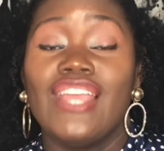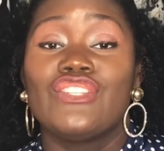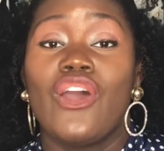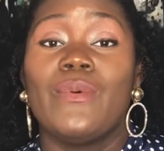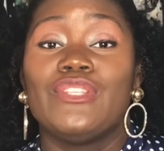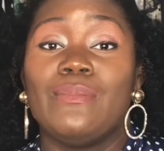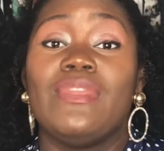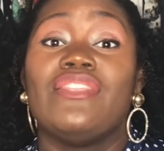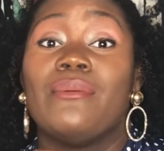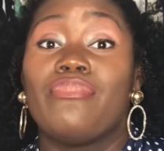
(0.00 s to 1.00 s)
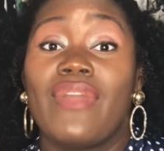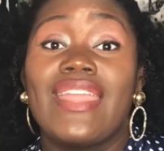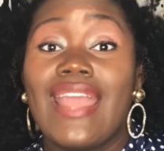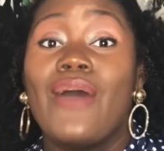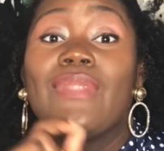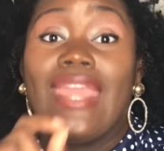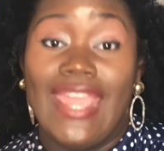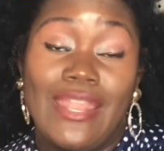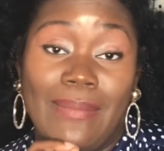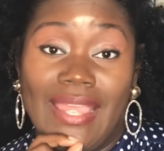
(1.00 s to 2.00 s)
is going to be the breakout
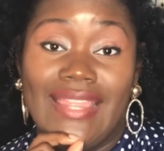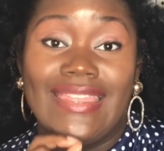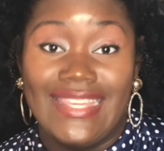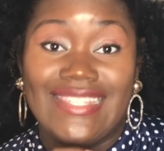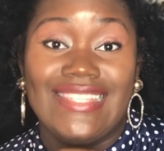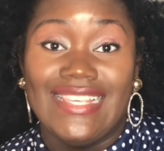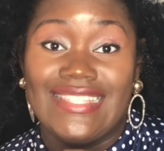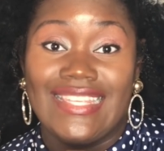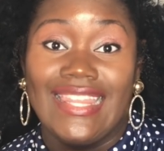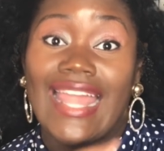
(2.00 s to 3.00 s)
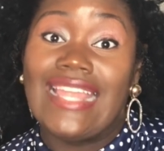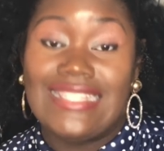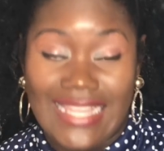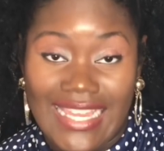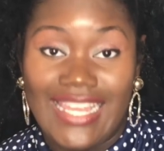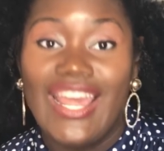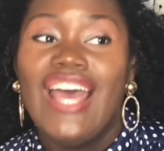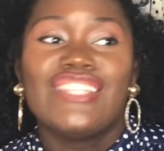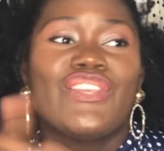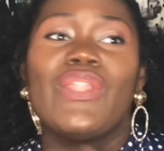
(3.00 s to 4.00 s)
enemy this season, like Dean.
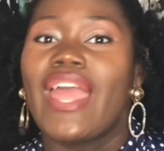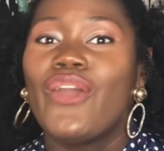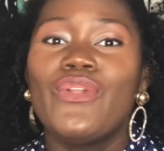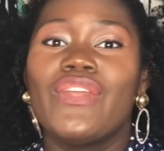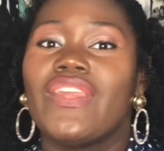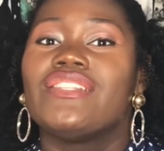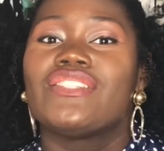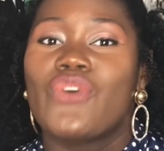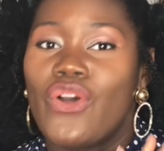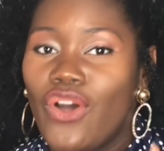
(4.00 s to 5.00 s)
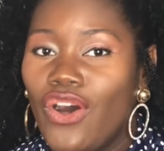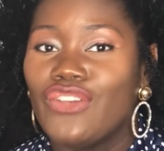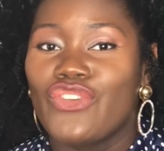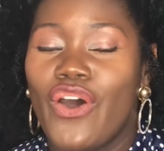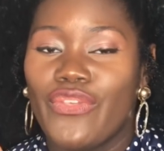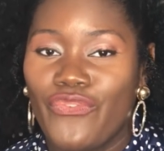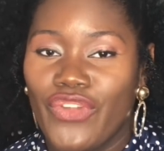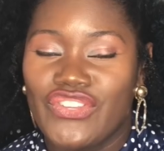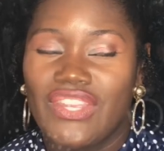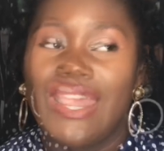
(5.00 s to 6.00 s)
So like, who do you think is just gonna cause all the
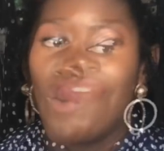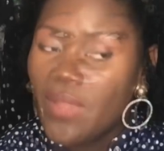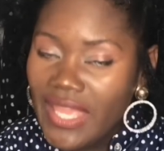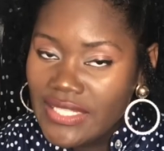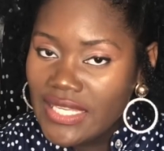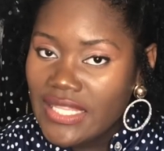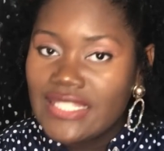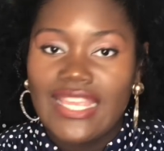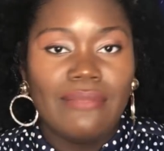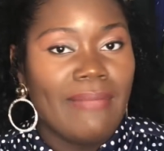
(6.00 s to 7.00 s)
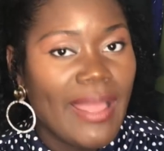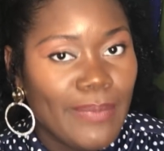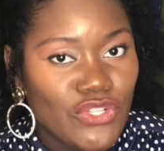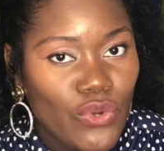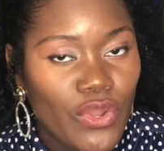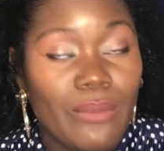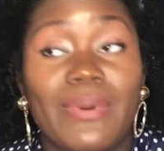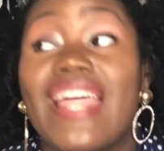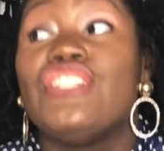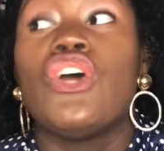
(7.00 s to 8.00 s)
friction? Going into this, it might be Jordan,
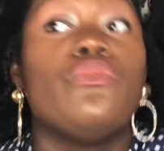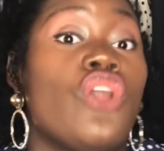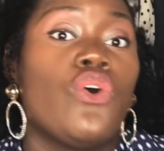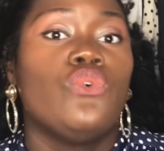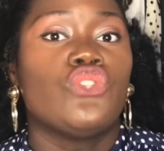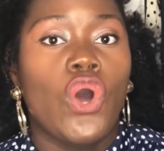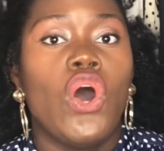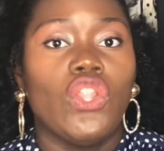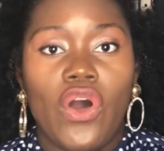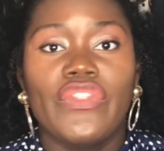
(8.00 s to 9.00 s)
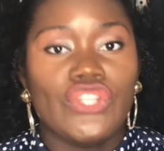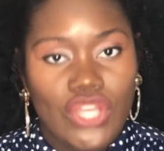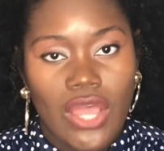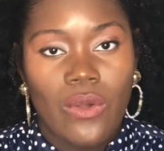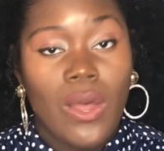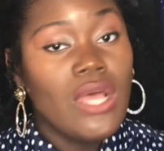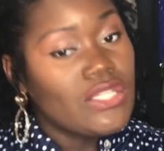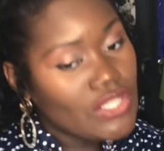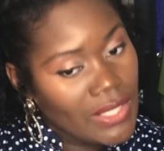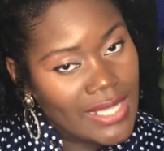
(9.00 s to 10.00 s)
but I don't know who's all on the show,
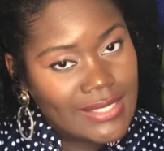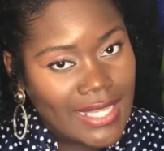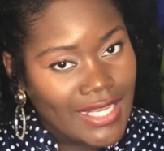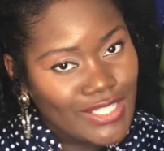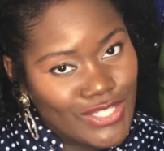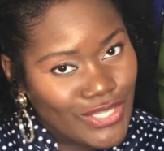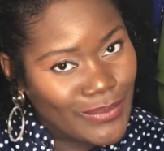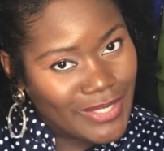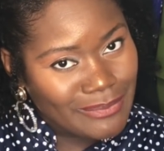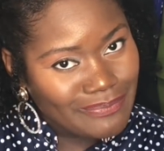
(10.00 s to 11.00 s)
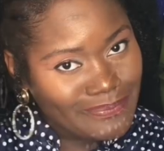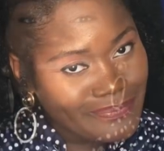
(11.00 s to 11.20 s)
so let's get into it.